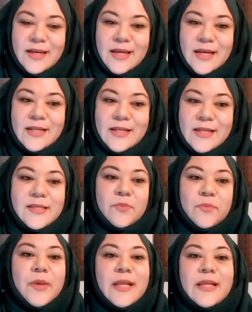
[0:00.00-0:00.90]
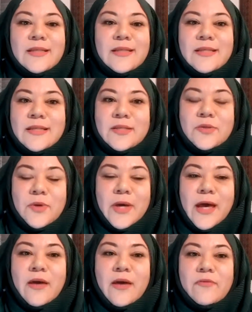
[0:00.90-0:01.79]
It is the ability
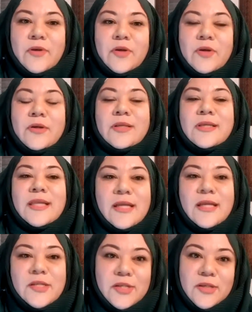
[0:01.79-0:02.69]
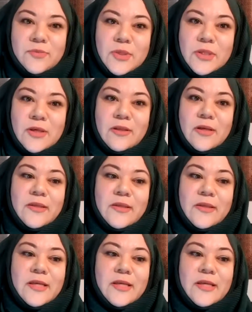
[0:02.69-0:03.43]
to have a connection with Allah,